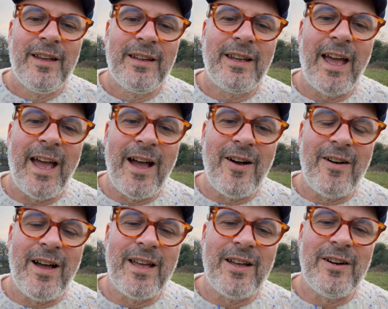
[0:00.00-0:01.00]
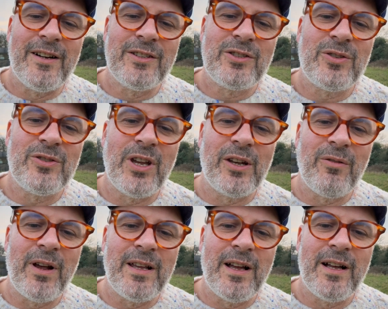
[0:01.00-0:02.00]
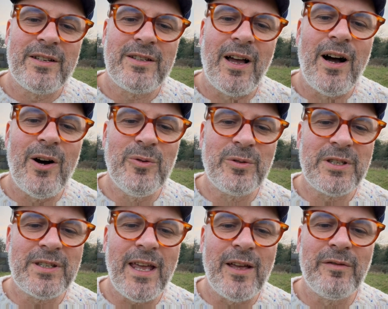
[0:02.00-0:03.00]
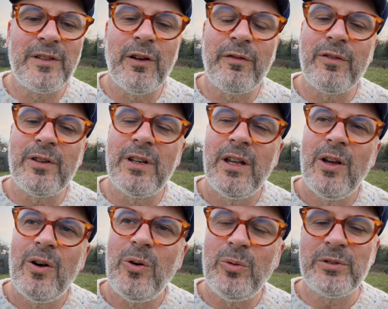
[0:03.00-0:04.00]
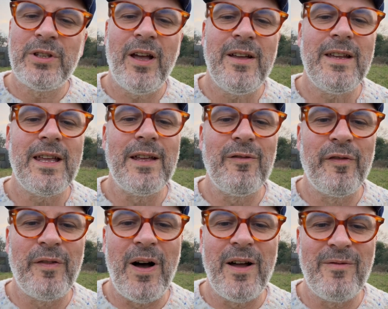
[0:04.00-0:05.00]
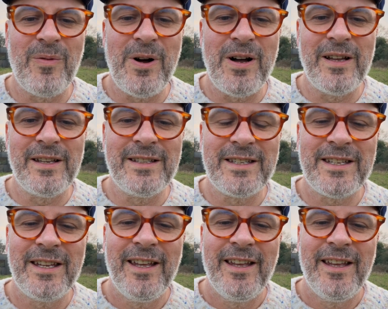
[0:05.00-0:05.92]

get our AIs to generate us a whole set of different alternative 5 whys